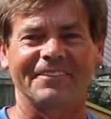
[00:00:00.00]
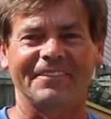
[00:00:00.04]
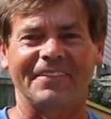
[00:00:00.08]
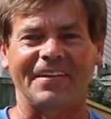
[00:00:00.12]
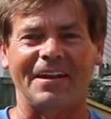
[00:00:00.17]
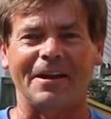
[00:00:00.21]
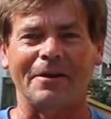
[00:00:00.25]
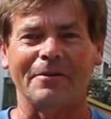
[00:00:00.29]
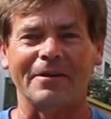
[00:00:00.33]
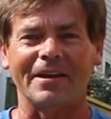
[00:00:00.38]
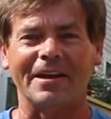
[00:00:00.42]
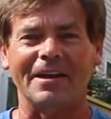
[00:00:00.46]

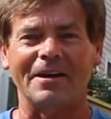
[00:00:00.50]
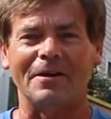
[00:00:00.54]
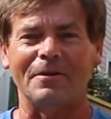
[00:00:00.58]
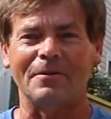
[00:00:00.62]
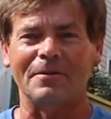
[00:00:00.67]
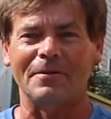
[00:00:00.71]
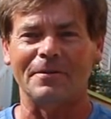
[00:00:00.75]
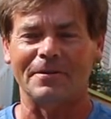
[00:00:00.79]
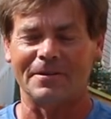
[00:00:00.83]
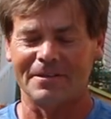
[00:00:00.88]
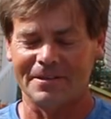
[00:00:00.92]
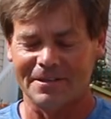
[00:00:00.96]
There we
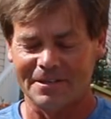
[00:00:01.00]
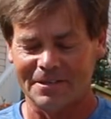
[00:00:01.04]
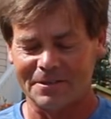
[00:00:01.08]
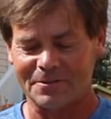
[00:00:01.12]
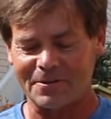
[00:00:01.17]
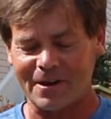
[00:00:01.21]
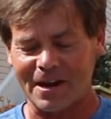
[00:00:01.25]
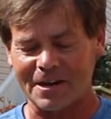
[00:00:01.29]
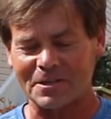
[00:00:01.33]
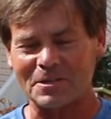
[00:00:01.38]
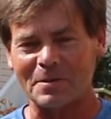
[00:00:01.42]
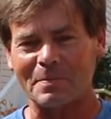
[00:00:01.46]
go.
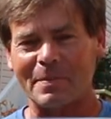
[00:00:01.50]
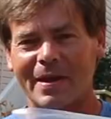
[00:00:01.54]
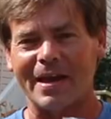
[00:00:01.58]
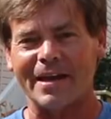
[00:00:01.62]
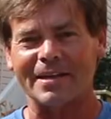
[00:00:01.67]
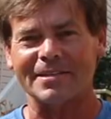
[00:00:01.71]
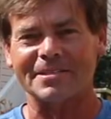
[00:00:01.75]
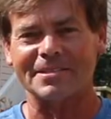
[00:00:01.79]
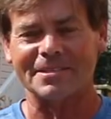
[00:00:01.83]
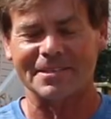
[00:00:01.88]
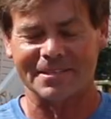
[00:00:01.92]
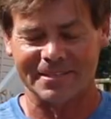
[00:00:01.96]
Traction
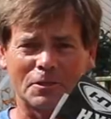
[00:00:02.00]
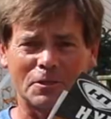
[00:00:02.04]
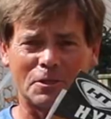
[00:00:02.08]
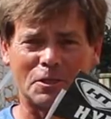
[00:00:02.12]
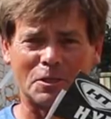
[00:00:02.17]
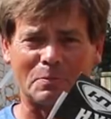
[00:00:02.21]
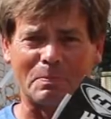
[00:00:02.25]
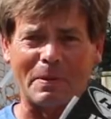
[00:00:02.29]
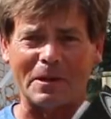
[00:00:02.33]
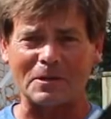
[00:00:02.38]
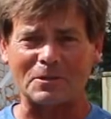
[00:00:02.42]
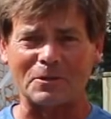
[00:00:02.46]
mats.
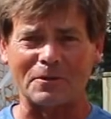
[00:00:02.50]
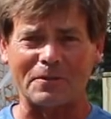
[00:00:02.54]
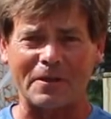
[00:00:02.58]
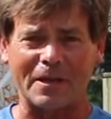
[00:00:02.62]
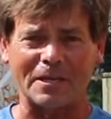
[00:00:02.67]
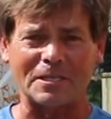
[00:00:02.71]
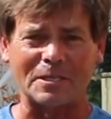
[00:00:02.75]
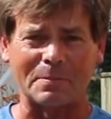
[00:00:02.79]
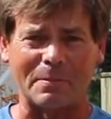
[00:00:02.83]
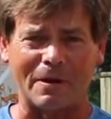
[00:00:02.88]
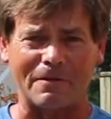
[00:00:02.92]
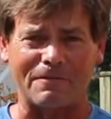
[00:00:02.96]
Special
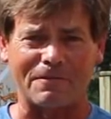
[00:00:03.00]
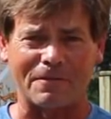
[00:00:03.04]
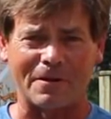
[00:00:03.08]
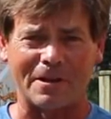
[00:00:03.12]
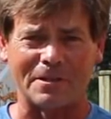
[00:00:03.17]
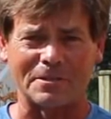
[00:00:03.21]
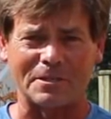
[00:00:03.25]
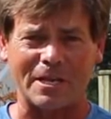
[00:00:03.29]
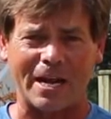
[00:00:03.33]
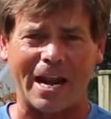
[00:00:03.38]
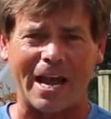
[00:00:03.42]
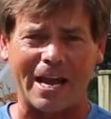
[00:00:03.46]
thanks to my
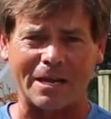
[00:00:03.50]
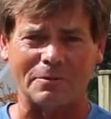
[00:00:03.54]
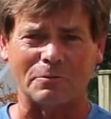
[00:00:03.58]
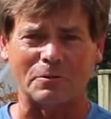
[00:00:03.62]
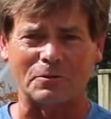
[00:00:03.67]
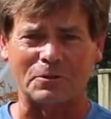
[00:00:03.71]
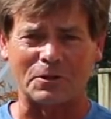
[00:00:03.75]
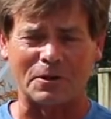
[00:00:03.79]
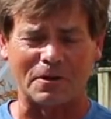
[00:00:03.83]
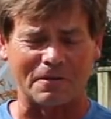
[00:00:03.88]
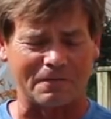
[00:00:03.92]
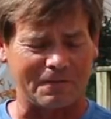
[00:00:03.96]
friends at
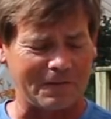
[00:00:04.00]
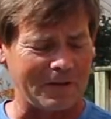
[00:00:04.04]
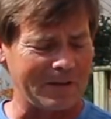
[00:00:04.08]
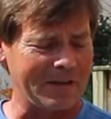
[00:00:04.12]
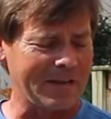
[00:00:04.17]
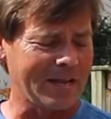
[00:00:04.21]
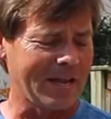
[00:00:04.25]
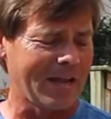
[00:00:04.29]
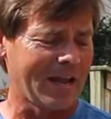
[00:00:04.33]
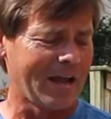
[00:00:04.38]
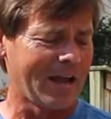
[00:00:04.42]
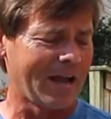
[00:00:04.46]
HydroTurf.